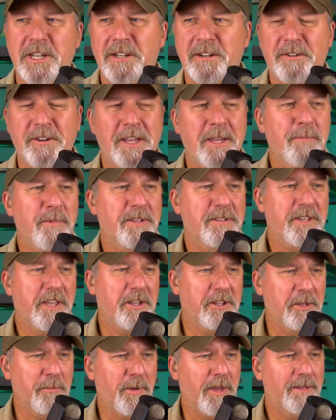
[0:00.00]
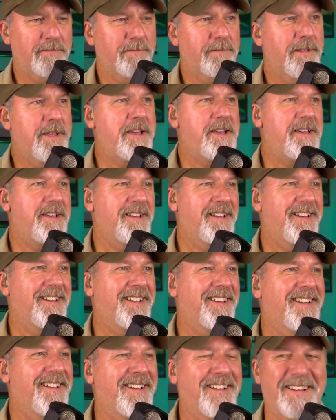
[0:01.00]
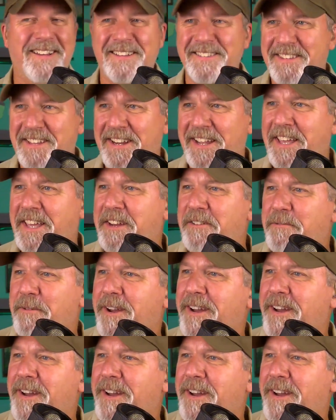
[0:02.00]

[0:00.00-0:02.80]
name is killing me. Did I get it right?